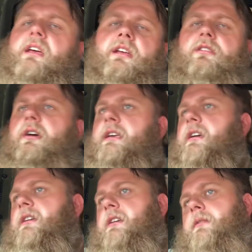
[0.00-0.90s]
like
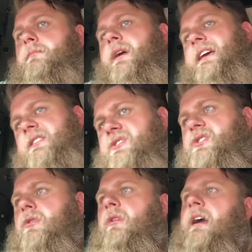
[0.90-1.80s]
my
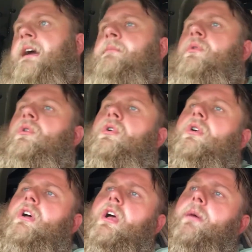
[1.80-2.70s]
Instagram or
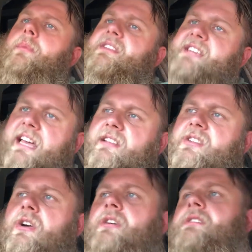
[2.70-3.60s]
my
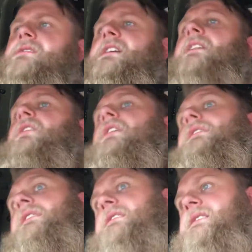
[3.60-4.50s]
TikTok and said,
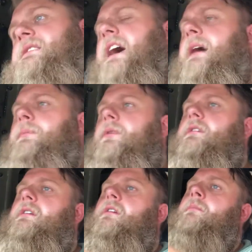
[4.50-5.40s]
look, this has
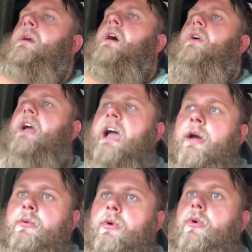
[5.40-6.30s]
happened, and I'm like, okay,
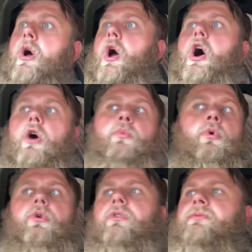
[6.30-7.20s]
well, I'll
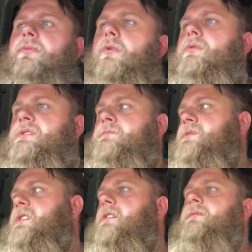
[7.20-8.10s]
walk you through some
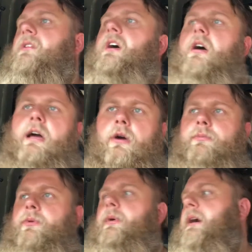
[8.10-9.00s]
stuff, like, I'll
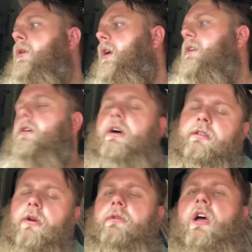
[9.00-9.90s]
help you out.
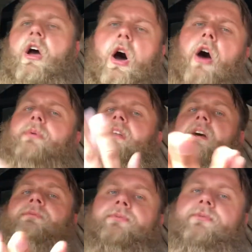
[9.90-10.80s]
I would
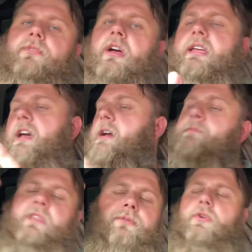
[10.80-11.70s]
love, like,
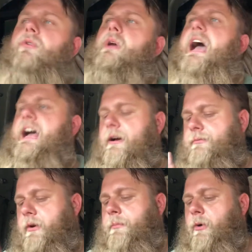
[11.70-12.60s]
if you
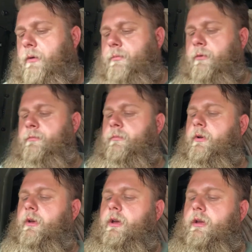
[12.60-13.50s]
have a problem,
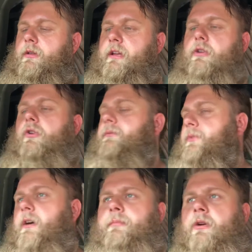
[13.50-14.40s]
like, you can
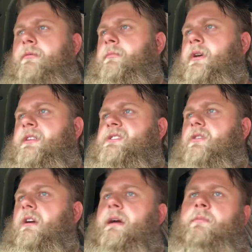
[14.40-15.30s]
find me on my
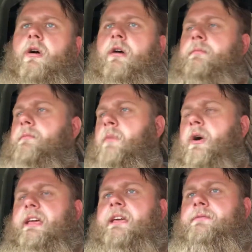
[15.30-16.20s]
Instagram. I
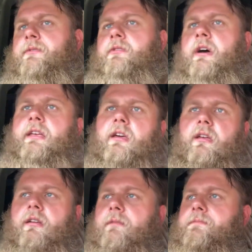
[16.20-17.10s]
might even like
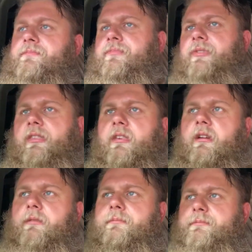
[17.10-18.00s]

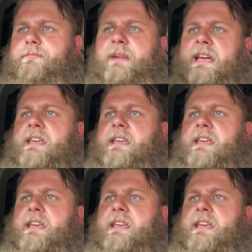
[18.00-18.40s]
make